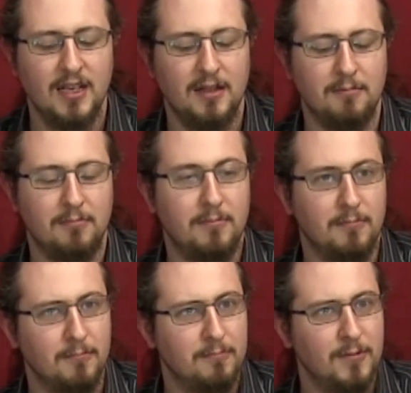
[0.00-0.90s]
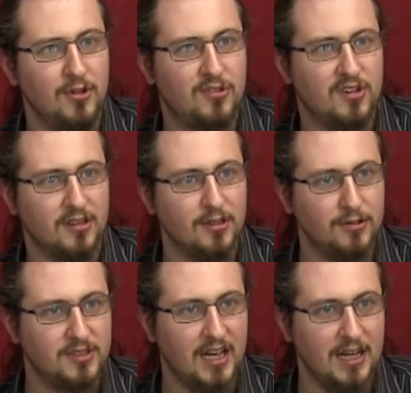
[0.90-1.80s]
and used to
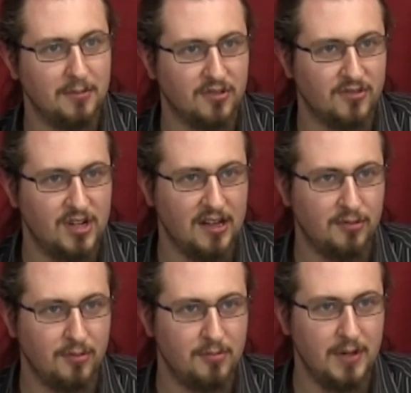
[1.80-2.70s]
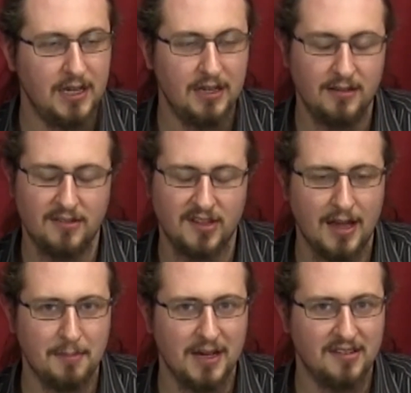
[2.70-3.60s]
lose games of chess with me
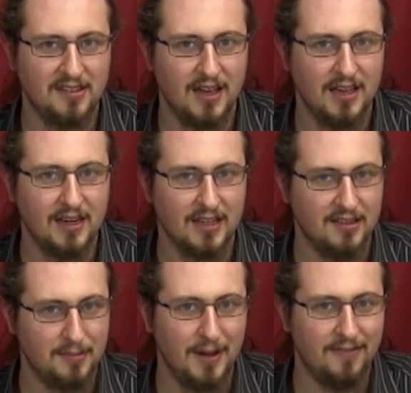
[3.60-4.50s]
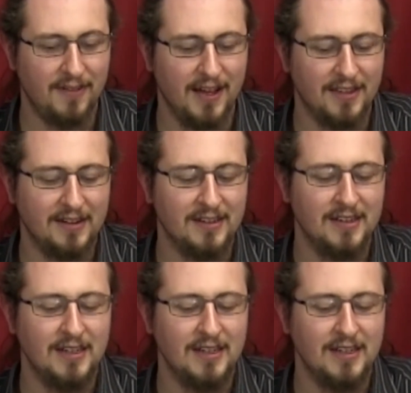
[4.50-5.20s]
side by side against my father.